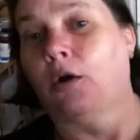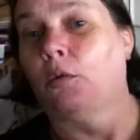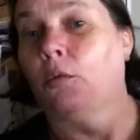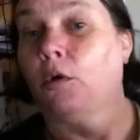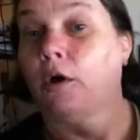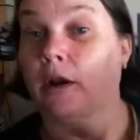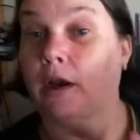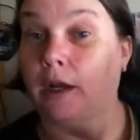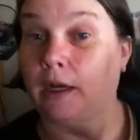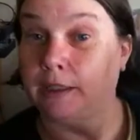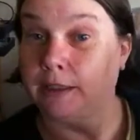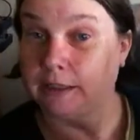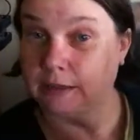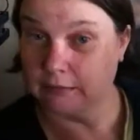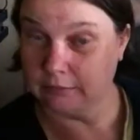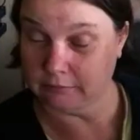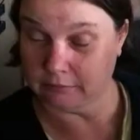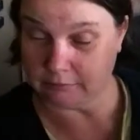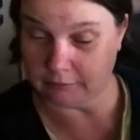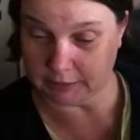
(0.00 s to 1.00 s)
What I
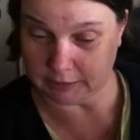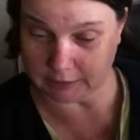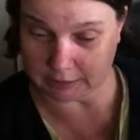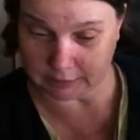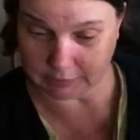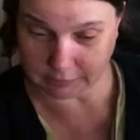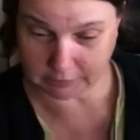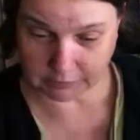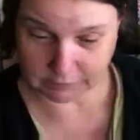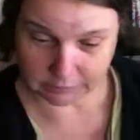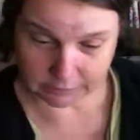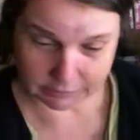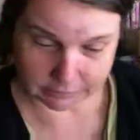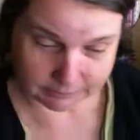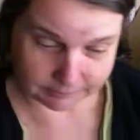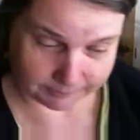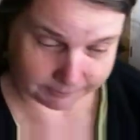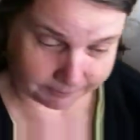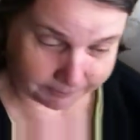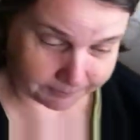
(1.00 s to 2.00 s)
didn't realise,
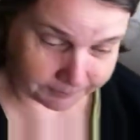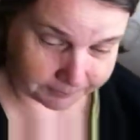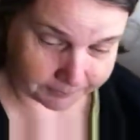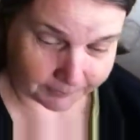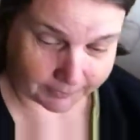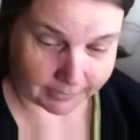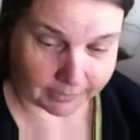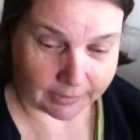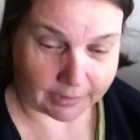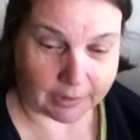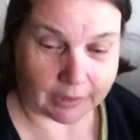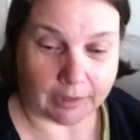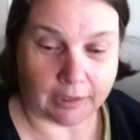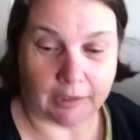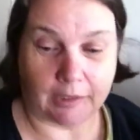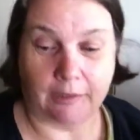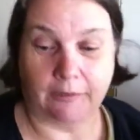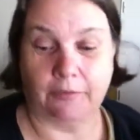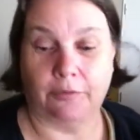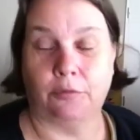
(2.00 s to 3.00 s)

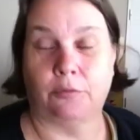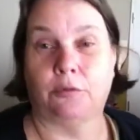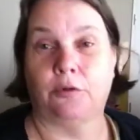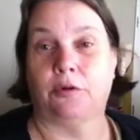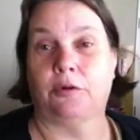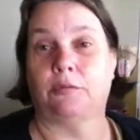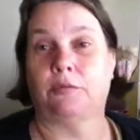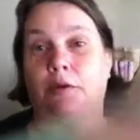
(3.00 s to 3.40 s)
I thought it